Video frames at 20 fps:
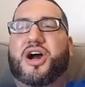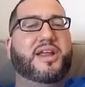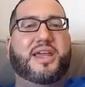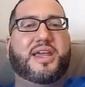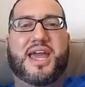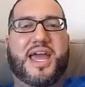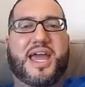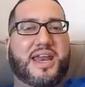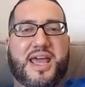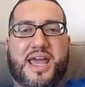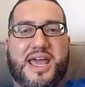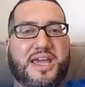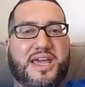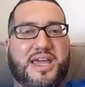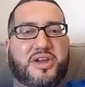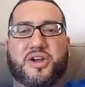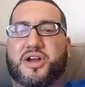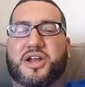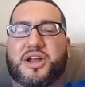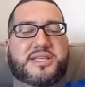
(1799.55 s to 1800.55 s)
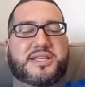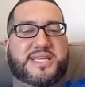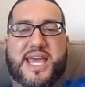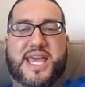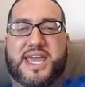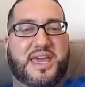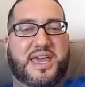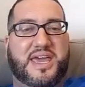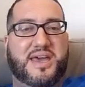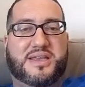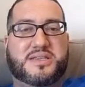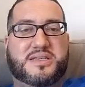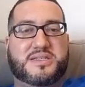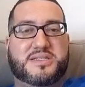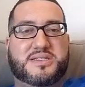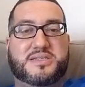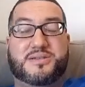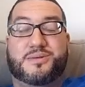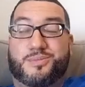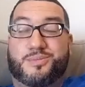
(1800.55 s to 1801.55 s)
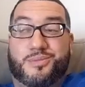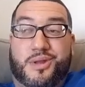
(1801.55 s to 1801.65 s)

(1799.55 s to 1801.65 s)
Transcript: get hit. You're gonna take hits.